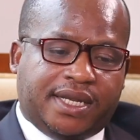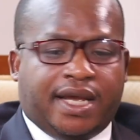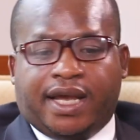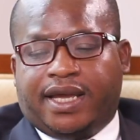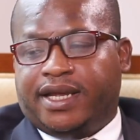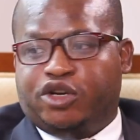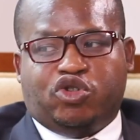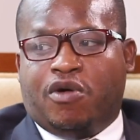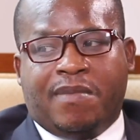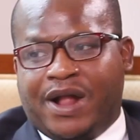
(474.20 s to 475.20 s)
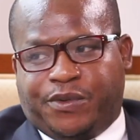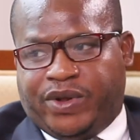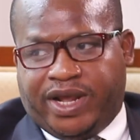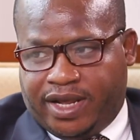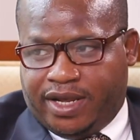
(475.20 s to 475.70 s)
enye de o
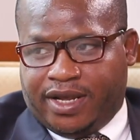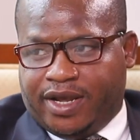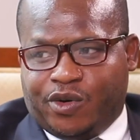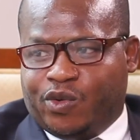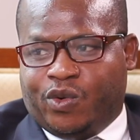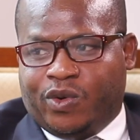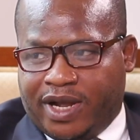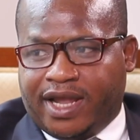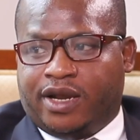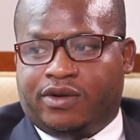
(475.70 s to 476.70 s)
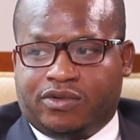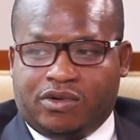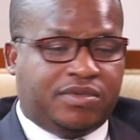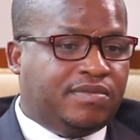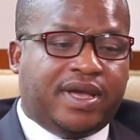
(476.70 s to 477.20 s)
madwen no, eh no.
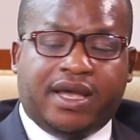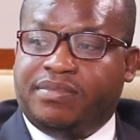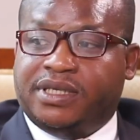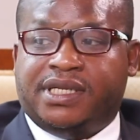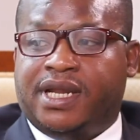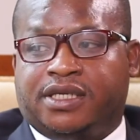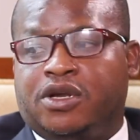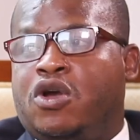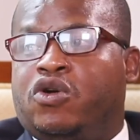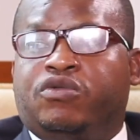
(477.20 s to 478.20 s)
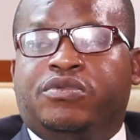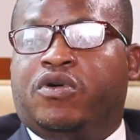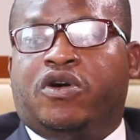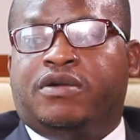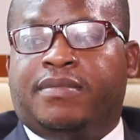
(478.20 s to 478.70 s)
Obi be a business. Obi
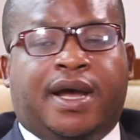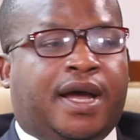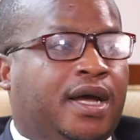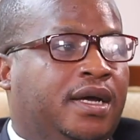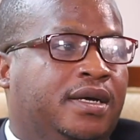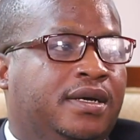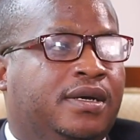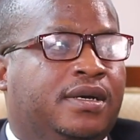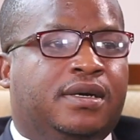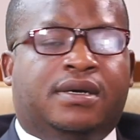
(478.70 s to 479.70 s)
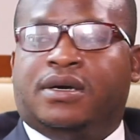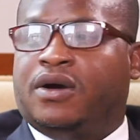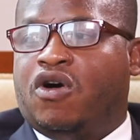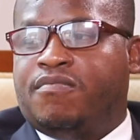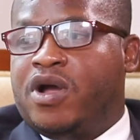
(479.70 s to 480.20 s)
wanna ma
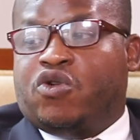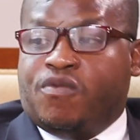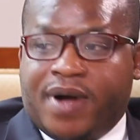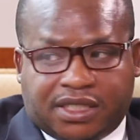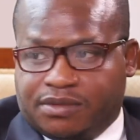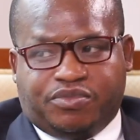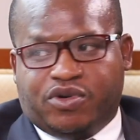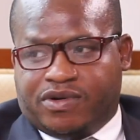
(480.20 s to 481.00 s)
omel kumasim